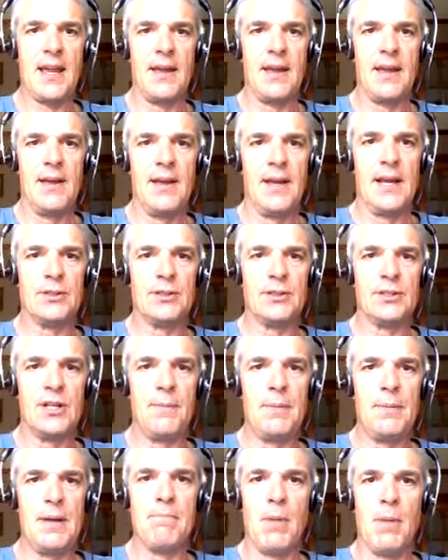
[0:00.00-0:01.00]
it was going to be
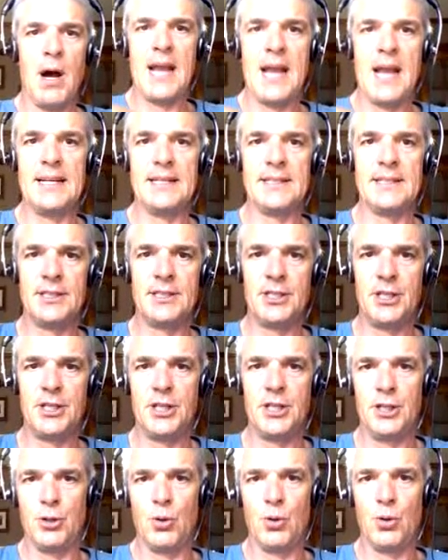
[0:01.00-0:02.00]
minus
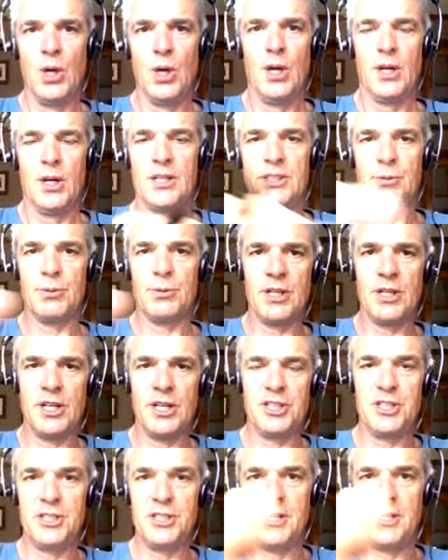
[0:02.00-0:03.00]
2 because it was going to
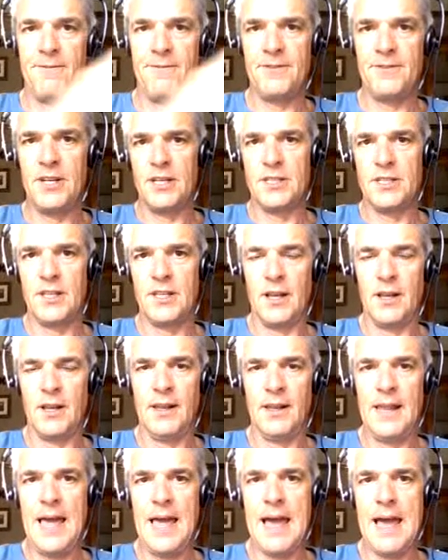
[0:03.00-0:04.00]
shift it to the
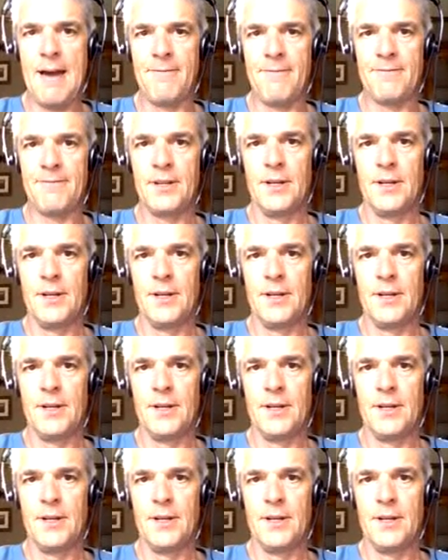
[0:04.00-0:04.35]
left